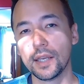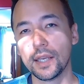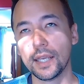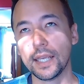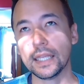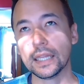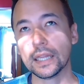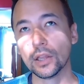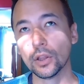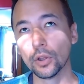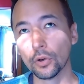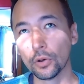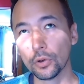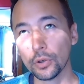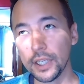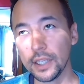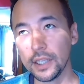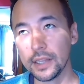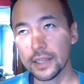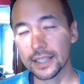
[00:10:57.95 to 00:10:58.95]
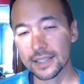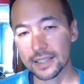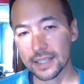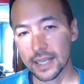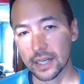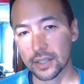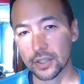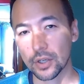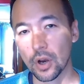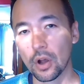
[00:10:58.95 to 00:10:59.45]
in learning this
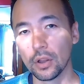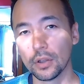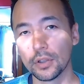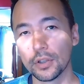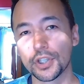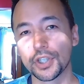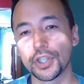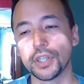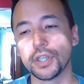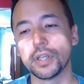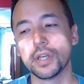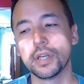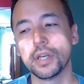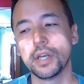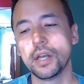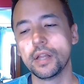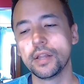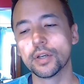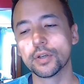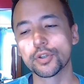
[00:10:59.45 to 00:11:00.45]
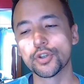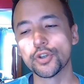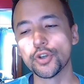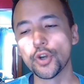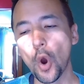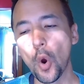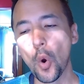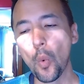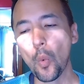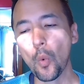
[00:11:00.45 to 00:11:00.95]
technology, there's
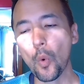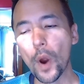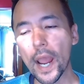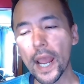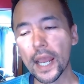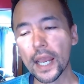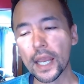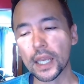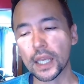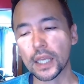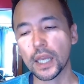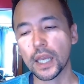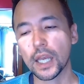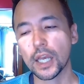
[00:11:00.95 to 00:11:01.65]
no way